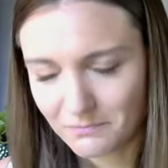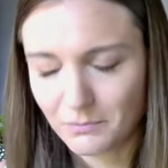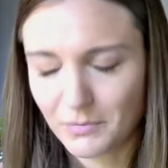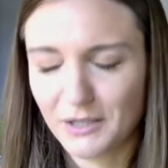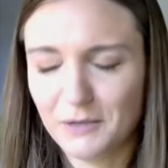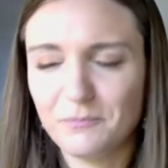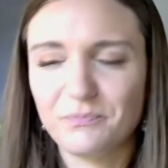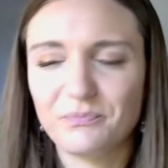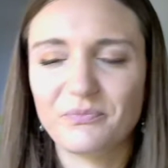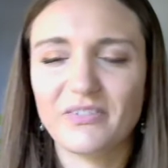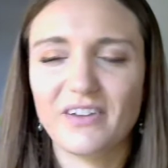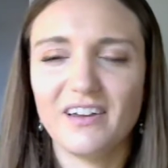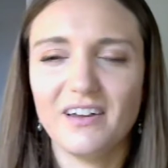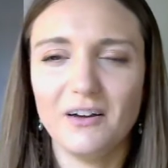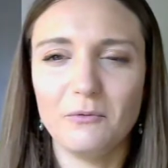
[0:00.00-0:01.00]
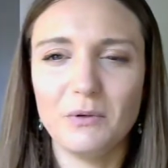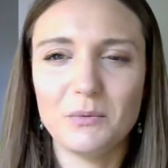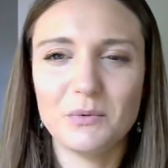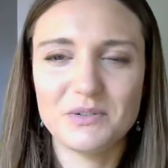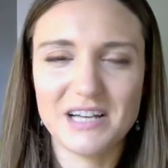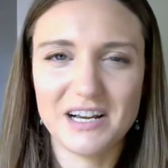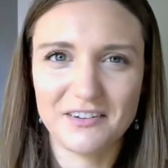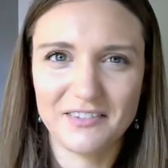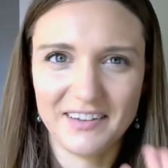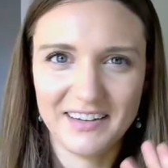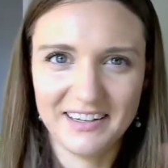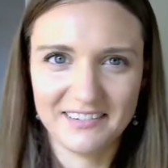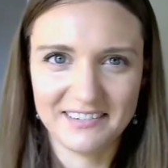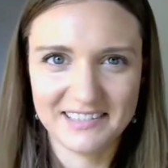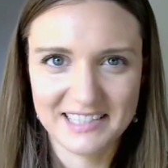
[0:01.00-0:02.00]
but we won't talk about
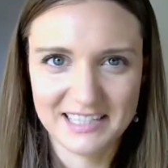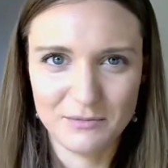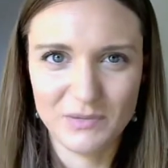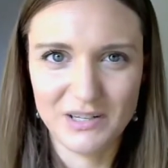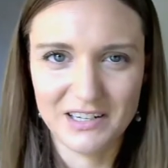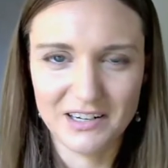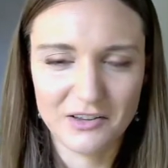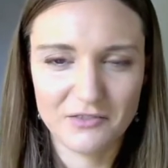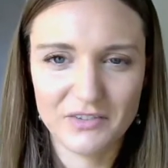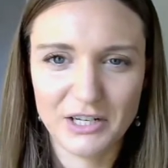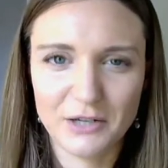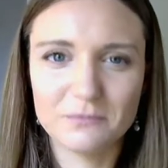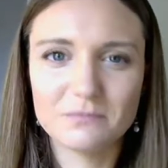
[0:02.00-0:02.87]
here, that's going to be in another video.